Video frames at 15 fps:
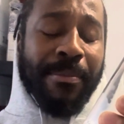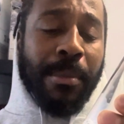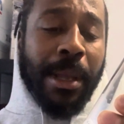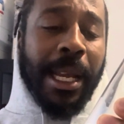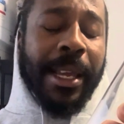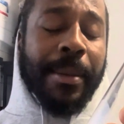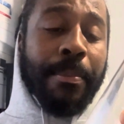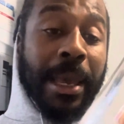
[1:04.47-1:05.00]

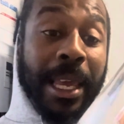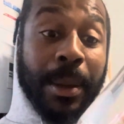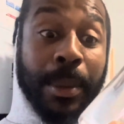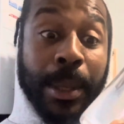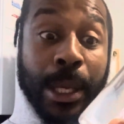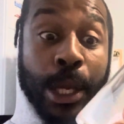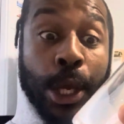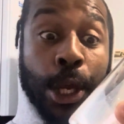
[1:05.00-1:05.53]
million
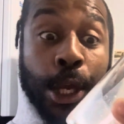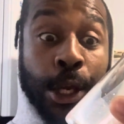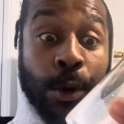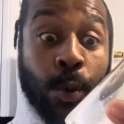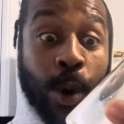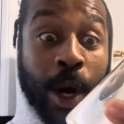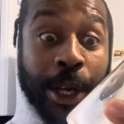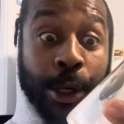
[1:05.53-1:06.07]
baby
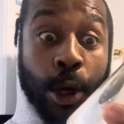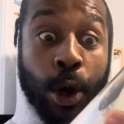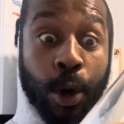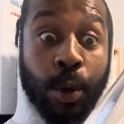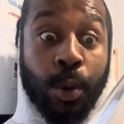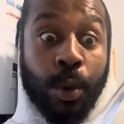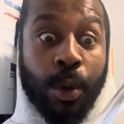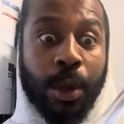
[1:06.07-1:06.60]
in one
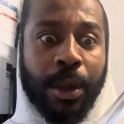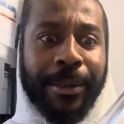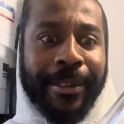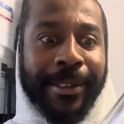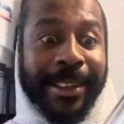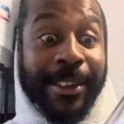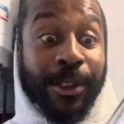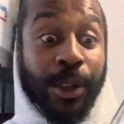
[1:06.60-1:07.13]
go.
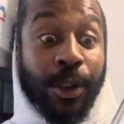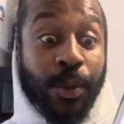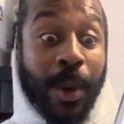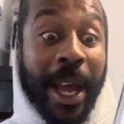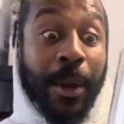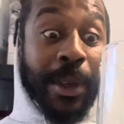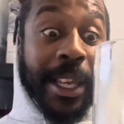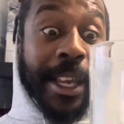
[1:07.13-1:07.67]
This is
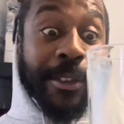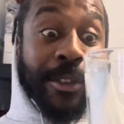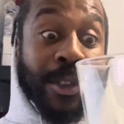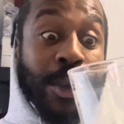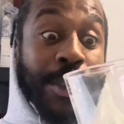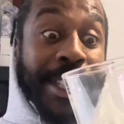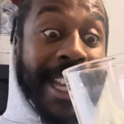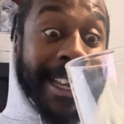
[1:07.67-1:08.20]
why we get
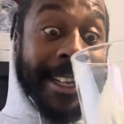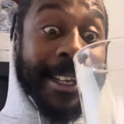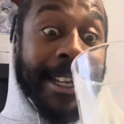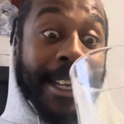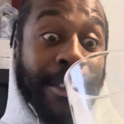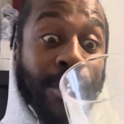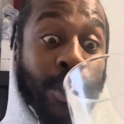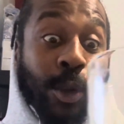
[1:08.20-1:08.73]
so knackered
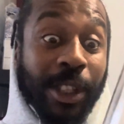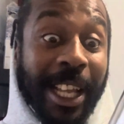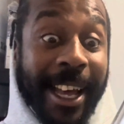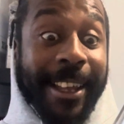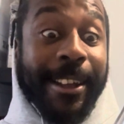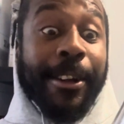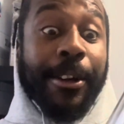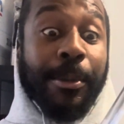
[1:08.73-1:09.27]
and so
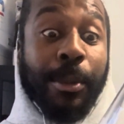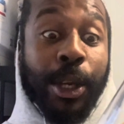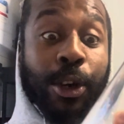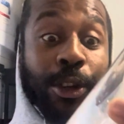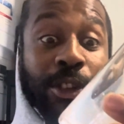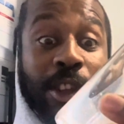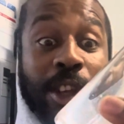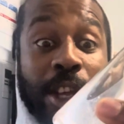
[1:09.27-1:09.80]
tired,
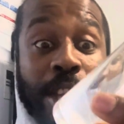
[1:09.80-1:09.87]
because